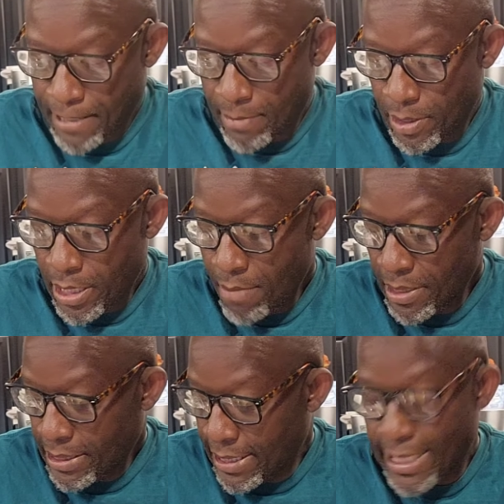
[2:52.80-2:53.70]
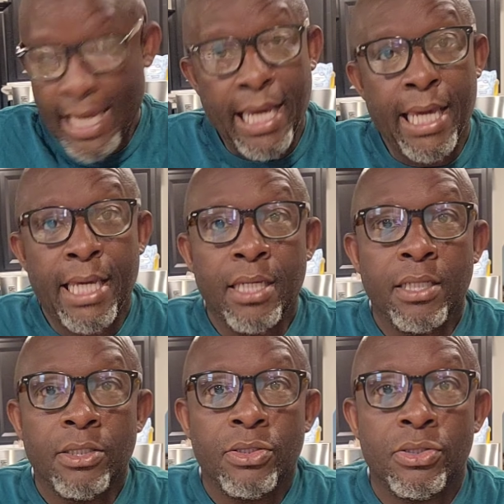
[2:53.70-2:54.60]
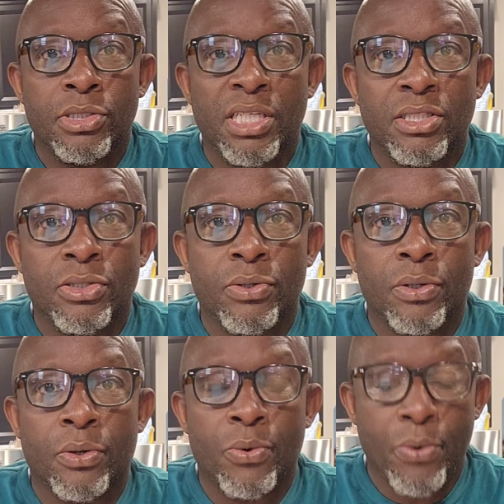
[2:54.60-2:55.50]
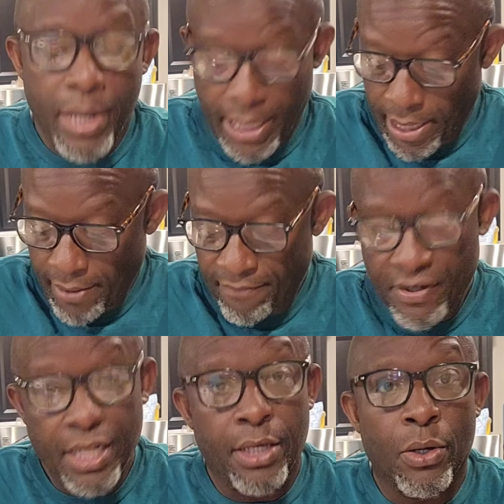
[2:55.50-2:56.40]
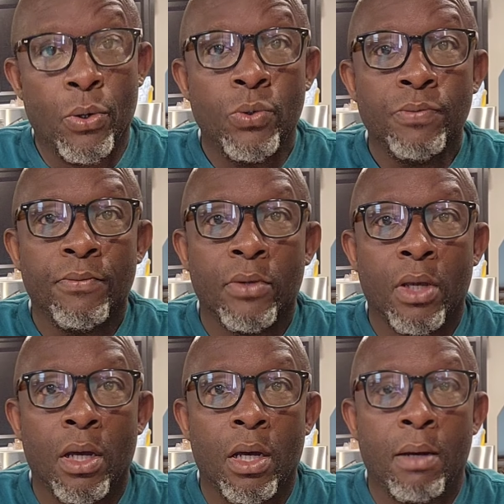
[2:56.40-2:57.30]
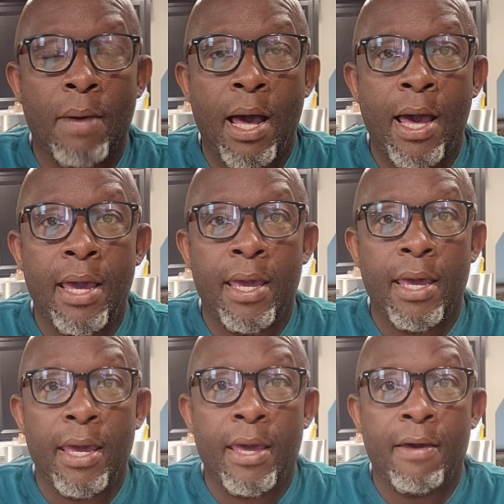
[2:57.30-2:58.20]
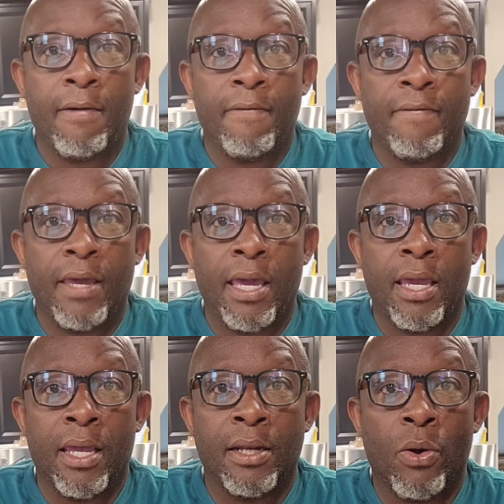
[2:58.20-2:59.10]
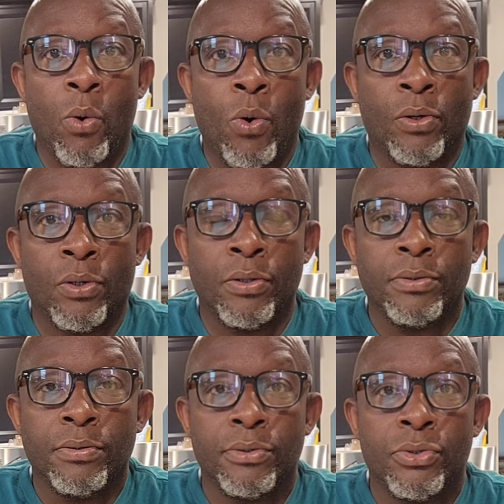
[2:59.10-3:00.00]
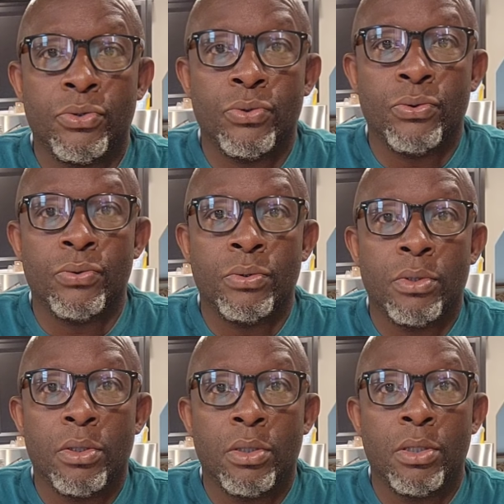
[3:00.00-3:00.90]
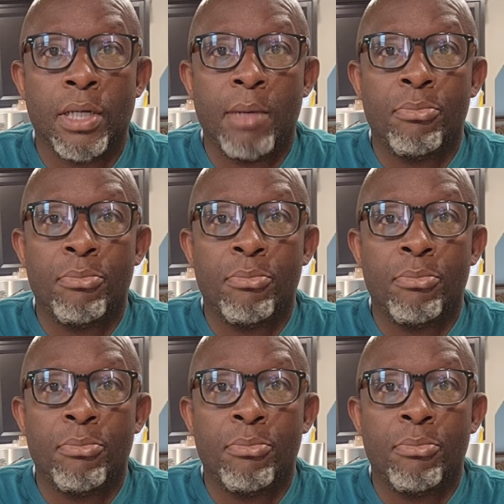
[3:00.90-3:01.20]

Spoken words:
I'm coming today just to do a quick video. I have an order to cook a